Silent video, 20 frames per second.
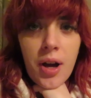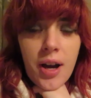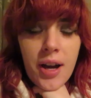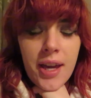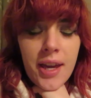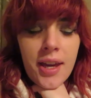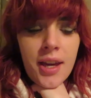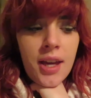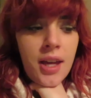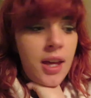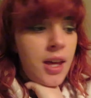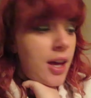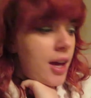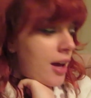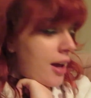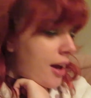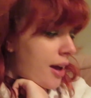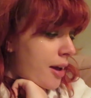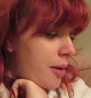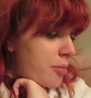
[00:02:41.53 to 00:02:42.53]

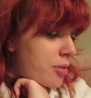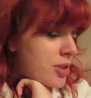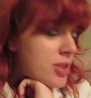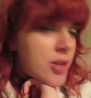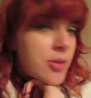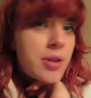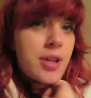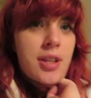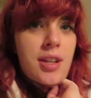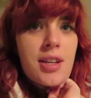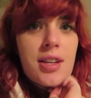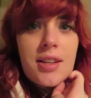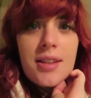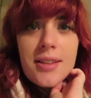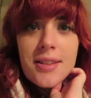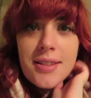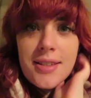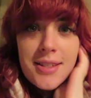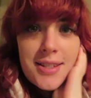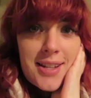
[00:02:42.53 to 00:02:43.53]
hi. So it
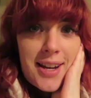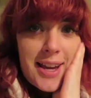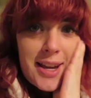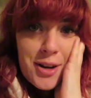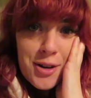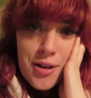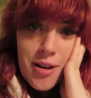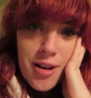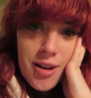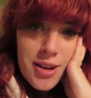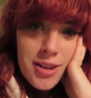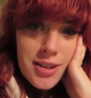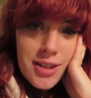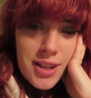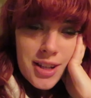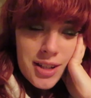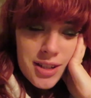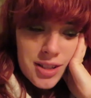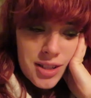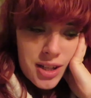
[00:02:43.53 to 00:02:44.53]
is later on,
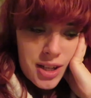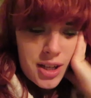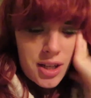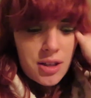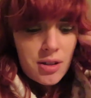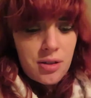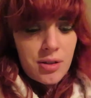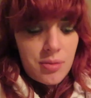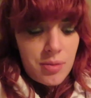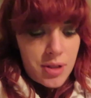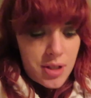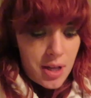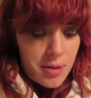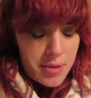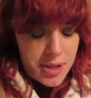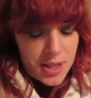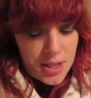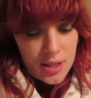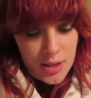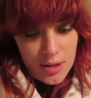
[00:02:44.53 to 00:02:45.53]
it is like, what time
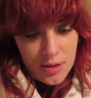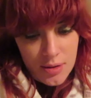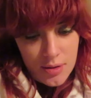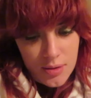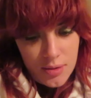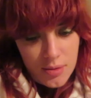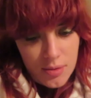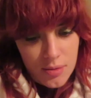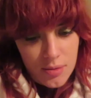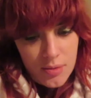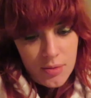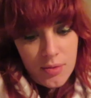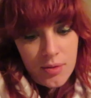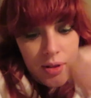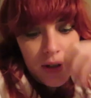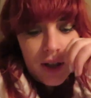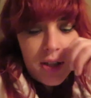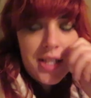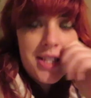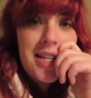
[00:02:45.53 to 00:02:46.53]
is it?
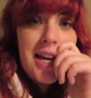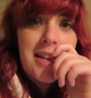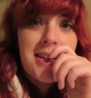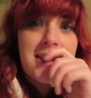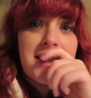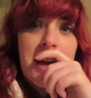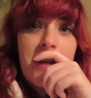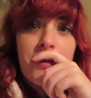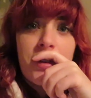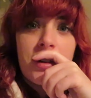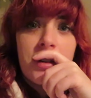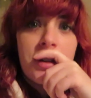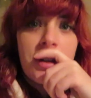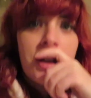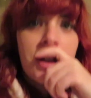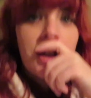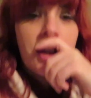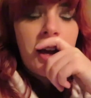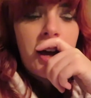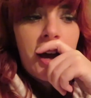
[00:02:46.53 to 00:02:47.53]
It's 10 to
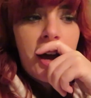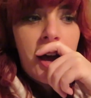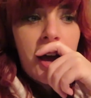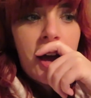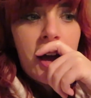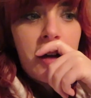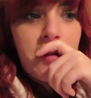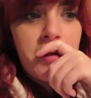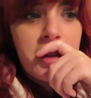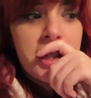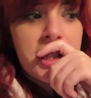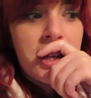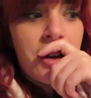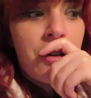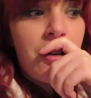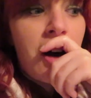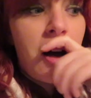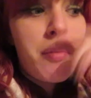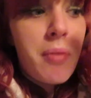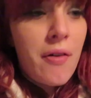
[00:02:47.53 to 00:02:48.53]
7.
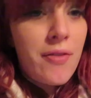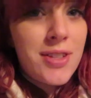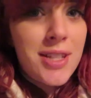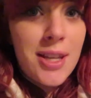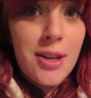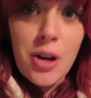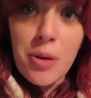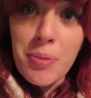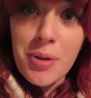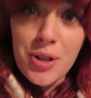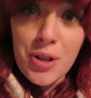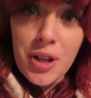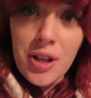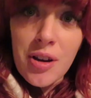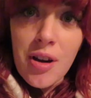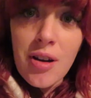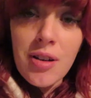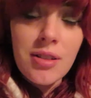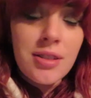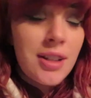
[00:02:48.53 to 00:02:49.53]
So I'm obviously up in
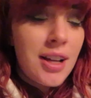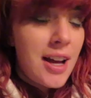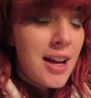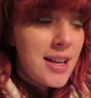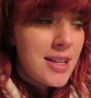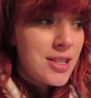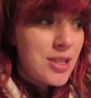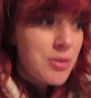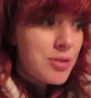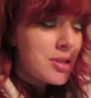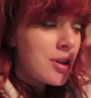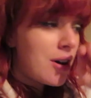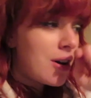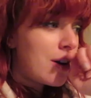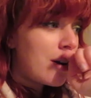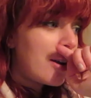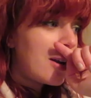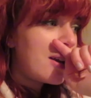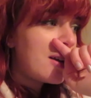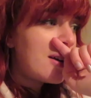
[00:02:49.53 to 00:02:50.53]
Donegal, as you saw
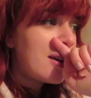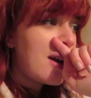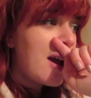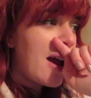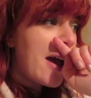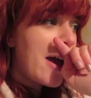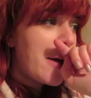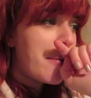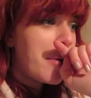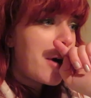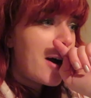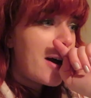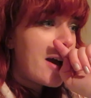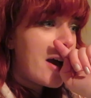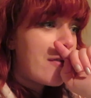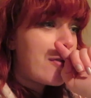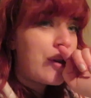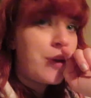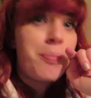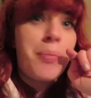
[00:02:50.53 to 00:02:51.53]
earlier. I
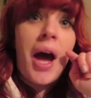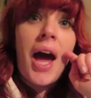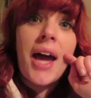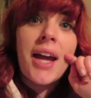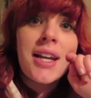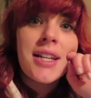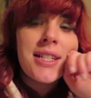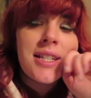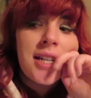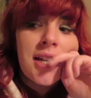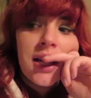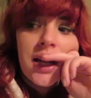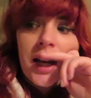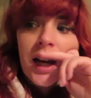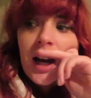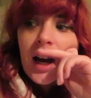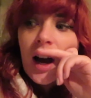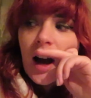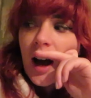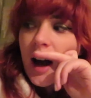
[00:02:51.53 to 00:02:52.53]
have unpacked,
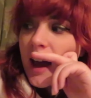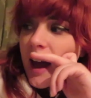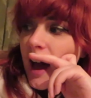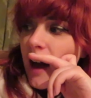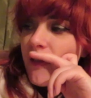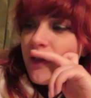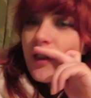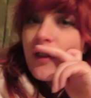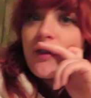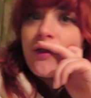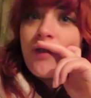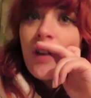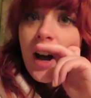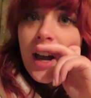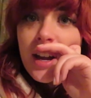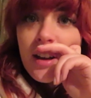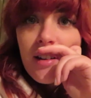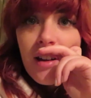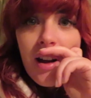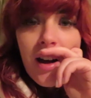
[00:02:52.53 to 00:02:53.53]
I have the
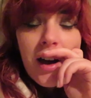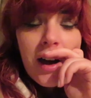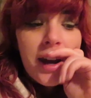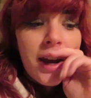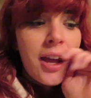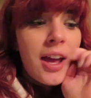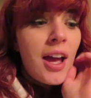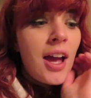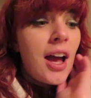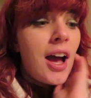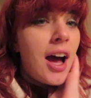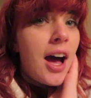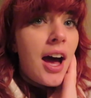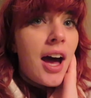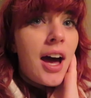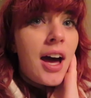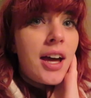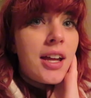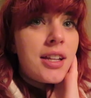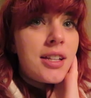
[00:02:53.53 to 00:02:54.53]
fire on,
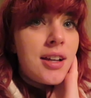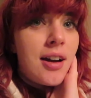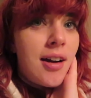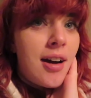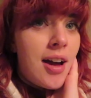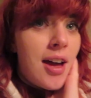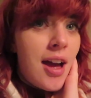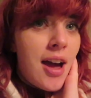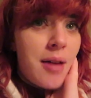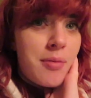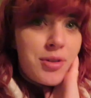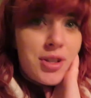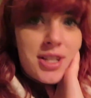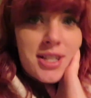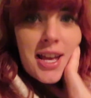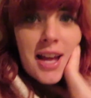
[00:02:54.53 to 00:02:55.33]
and I am just